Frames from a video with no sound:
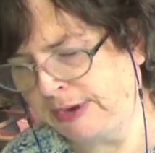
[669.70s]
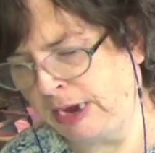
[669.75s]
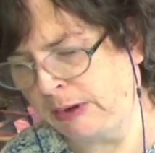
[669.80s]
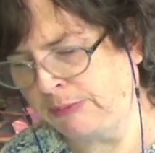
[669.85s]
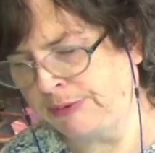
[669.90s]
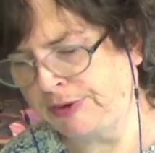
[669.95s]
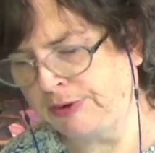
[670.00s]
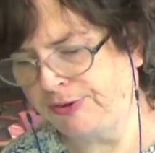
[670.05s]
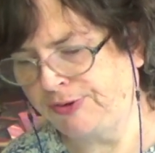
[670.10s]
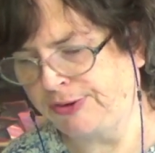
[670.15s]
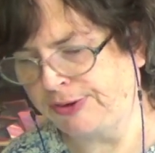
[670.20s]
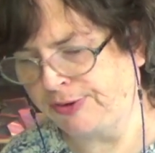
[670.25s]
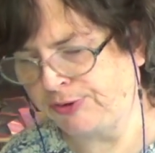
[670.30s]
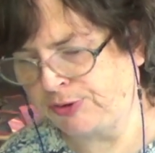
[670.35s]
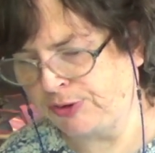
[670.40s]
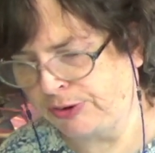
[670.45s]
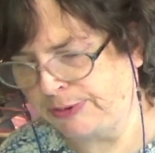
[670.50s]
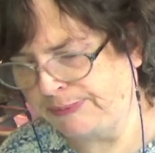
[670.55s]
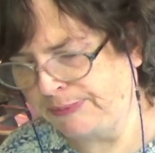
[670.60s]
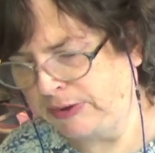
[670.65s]
with her
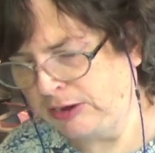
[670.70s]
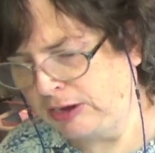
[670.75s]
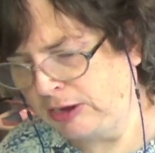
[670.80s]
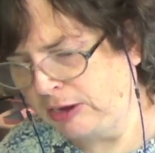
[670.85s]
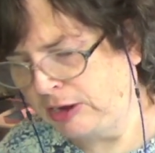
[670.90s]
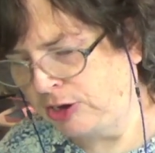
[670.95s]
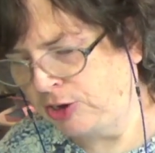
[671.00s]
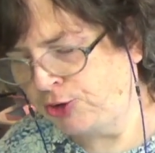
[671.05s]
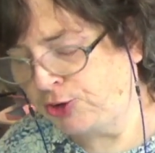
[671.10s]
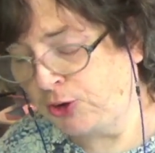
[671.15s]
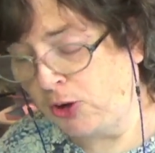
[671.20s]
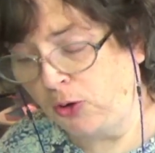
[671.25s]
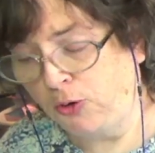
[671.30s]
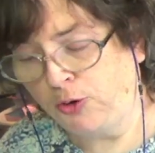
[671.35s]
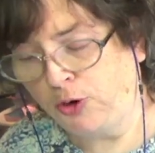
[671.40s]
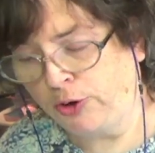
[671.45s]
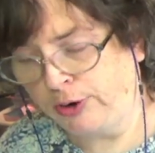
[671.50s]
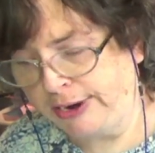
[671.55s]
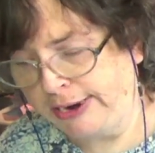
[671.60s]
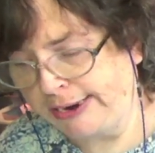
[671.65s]
sister, Shoal
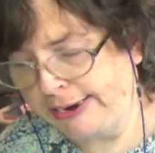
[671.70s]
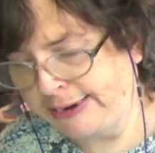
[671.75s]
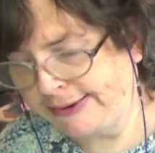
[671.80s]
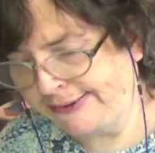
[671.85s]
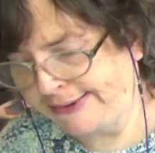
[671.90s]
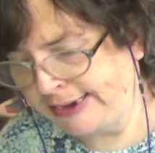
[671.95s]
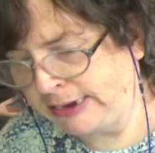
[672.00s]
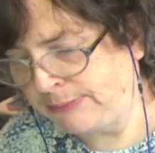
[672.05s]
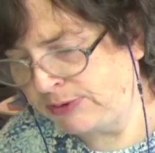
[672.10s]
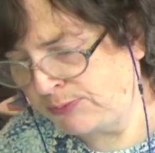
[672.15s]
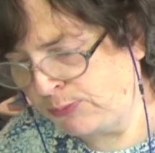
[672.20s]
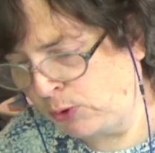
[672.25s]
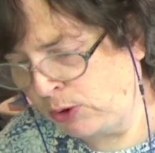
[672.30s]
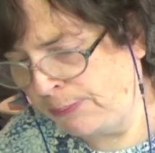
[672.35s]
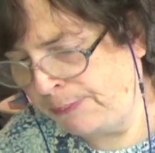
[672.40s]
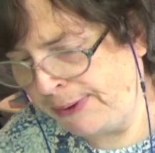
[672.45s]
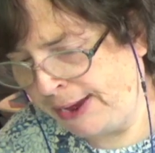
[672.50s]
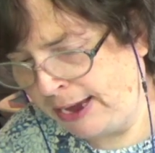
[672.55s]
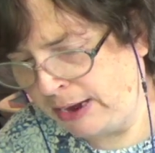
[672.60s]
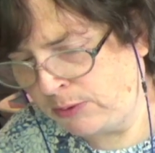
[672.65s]
Creek seems more
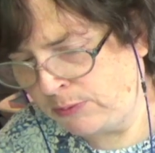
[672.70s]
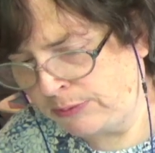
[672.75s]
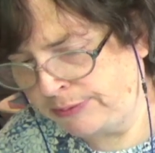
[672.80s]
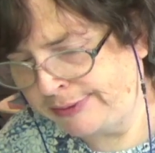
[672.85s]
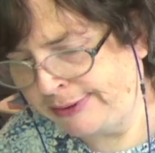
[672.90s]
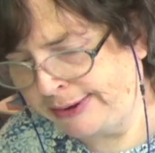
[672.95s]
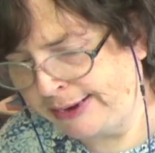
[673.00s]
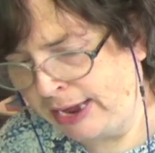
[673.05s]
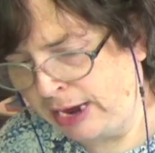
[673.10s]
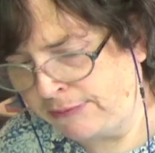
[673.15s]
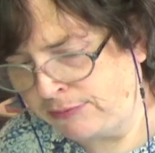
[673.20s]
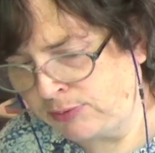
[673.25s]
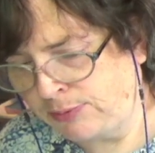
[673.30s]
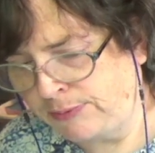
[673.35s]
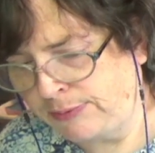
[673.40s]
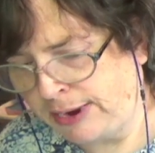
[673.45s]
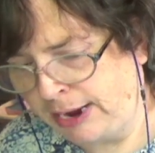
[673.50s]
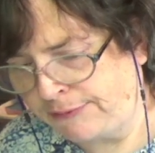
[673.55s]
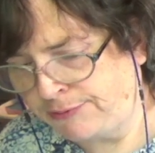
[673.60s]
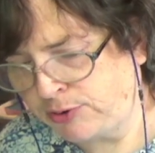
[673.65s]
backward than ever
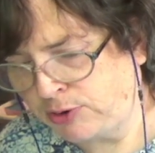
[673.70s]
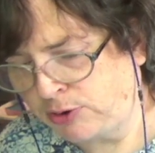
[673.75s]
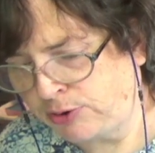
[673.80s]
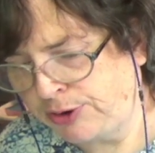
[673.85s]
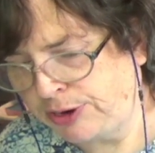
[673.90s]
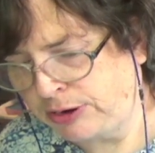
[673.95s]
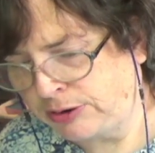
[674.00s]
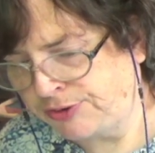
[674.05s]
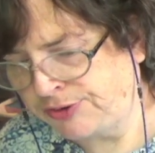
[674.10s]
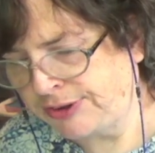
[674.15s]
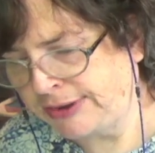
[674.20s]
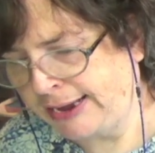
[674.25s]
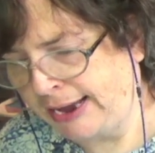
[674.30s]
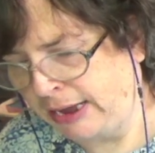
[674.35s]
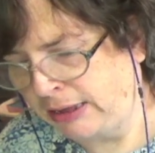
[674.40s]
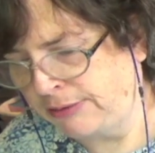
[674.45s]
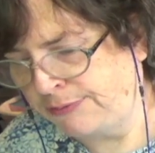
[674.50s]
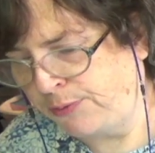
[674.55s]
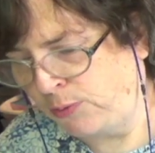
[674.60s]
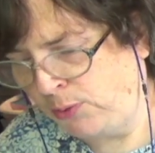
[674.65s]
after her years in
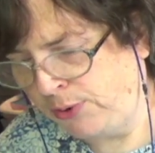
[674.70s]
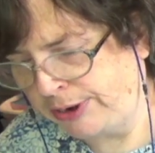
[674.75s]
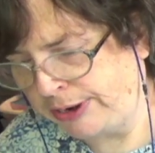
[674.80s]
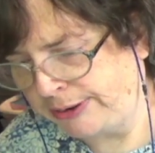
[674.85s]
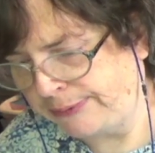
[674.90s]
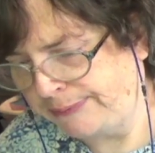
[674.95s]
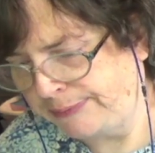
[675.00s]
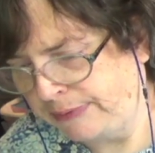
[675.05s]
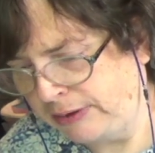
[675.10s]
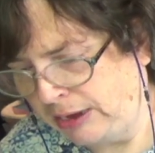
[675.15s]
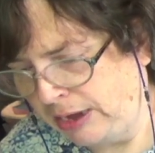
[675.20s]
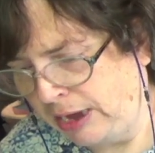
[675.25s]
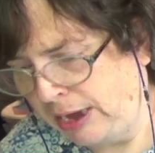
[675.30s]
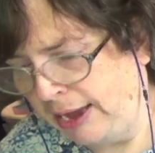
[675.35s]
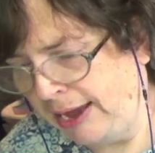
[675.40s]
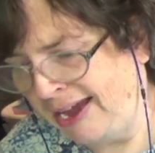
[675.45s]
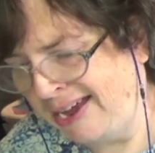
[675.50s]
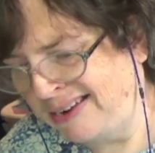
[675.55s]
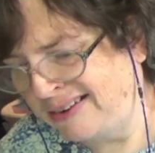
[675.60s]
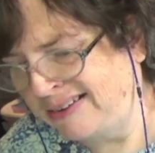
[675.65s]
California.
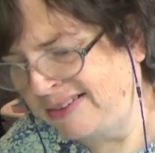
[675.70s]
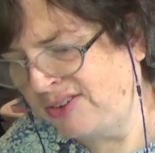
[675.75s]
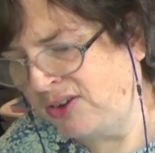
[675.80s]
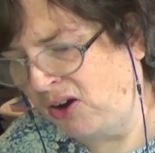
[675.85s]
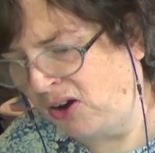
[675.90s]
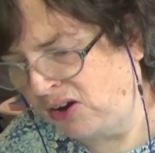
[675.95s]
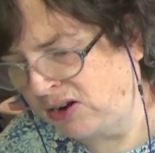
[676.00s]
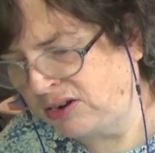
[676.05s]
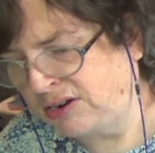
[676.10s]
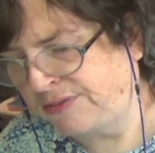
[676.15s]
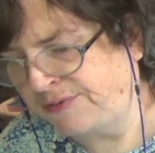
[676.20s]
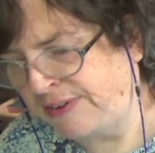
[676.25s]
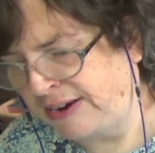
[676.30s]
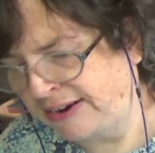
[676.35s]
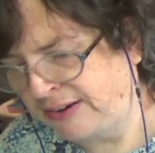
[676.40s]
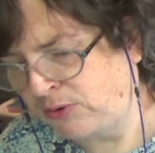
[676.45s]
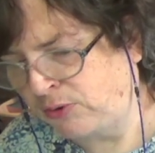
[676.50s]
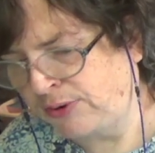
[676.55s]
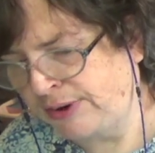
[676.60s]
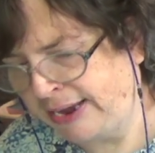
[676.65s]
And it's hard to
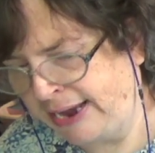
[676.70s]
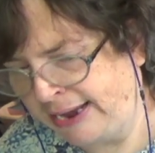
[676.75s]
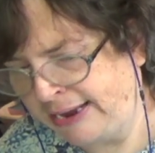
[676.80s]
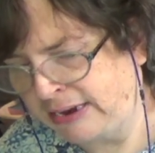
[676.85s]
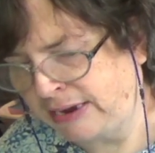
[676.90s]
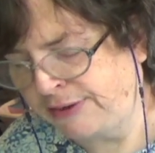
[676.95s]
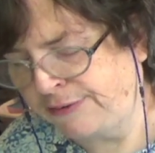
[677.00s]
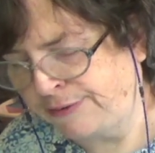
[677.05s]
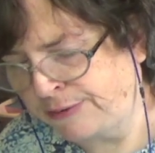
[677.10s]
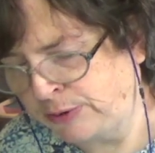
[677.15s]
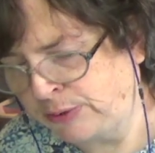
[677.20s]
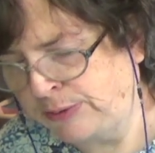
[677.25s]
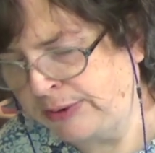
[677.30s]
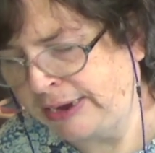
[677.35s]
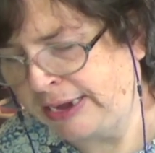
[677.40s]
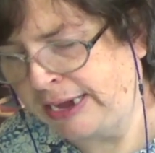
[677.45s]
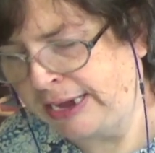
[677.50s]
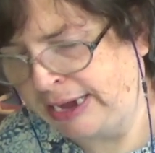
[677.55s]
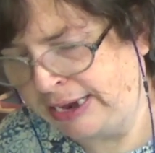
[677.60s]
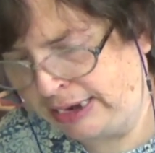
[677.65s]
find organic food
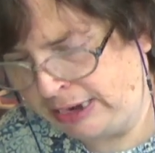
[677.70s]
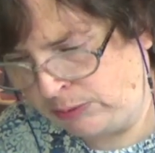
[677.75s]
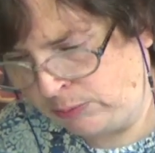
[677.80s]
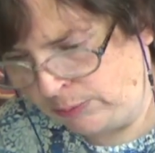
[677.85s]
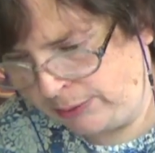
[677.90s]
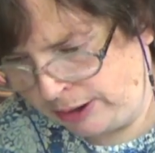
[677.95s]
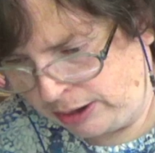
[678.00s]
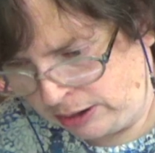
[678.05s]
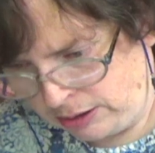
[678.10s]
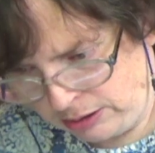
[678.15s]
anywhere.